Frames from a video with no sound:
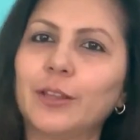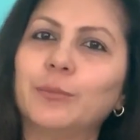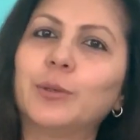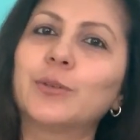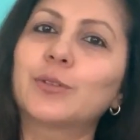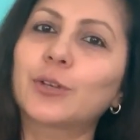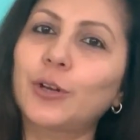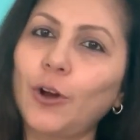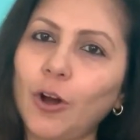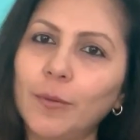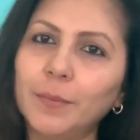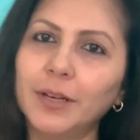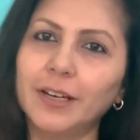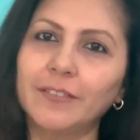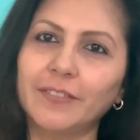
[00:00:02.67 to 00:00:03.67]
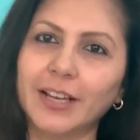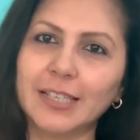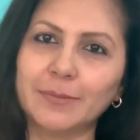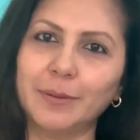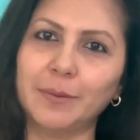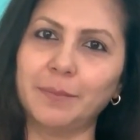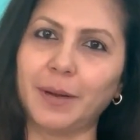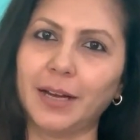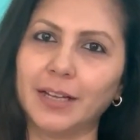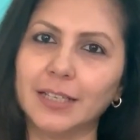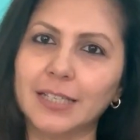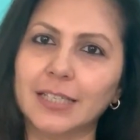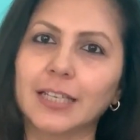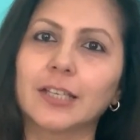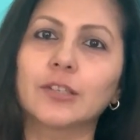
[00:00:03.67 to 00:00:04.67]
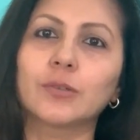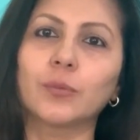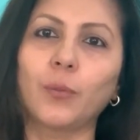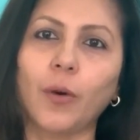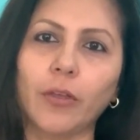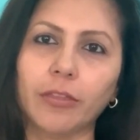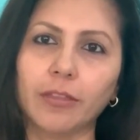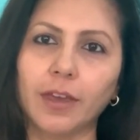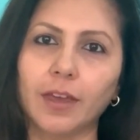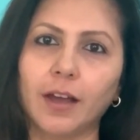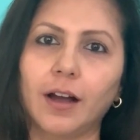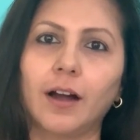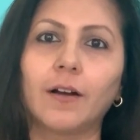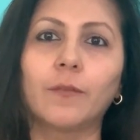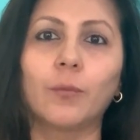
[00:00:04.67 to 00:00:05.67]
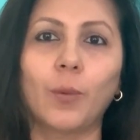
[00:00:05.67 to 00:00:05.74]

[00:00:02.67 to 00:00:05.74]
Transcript: the most common investment biases, what they are,